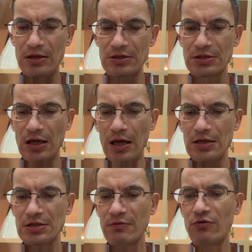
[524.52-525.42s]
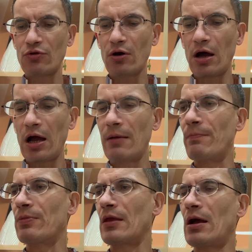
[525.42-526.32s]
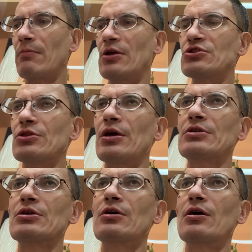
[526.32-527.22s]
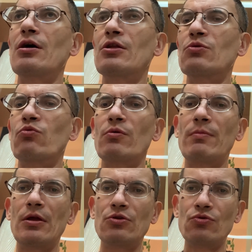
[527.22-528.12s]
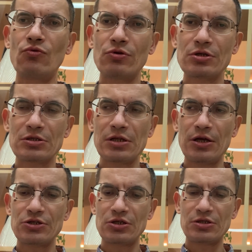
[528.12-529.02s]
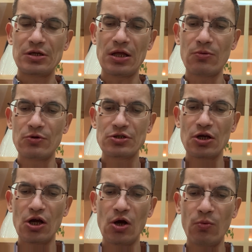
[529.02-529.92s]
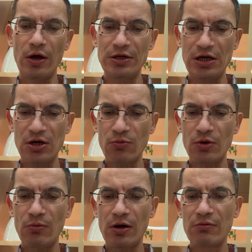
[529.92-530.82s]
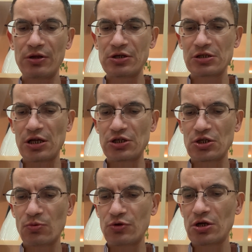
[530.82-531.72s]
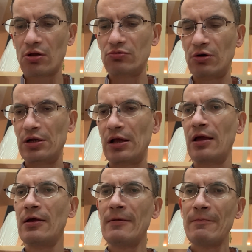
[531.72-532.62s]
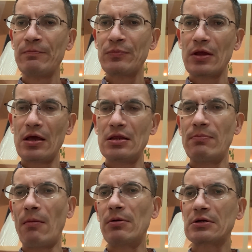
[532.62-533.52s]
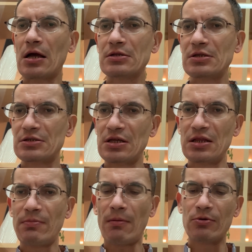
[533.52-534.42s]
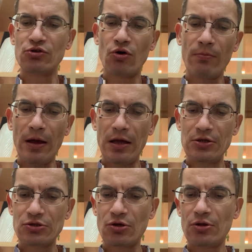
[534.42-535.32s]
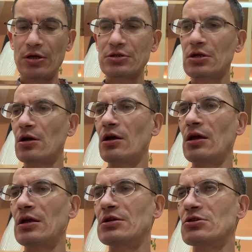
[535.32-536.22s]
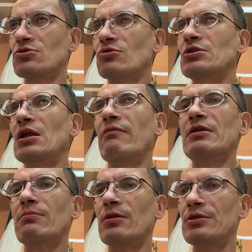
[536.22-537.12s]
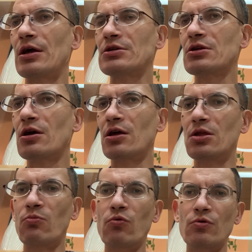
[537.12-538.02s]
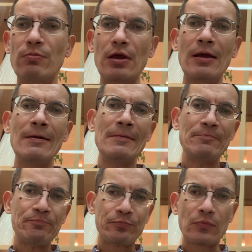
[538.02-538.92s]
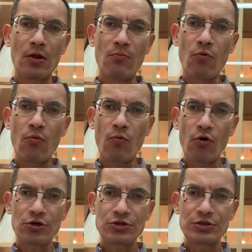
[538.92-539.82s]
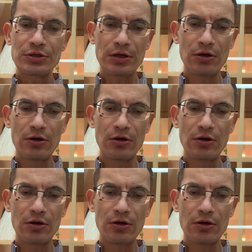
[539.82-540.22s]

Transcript: this case, even though I imagine that there will be newer translations. In other words, already with one of the translations which are already in the public access, in the public domain, so that it is not inevitable that there would be more modern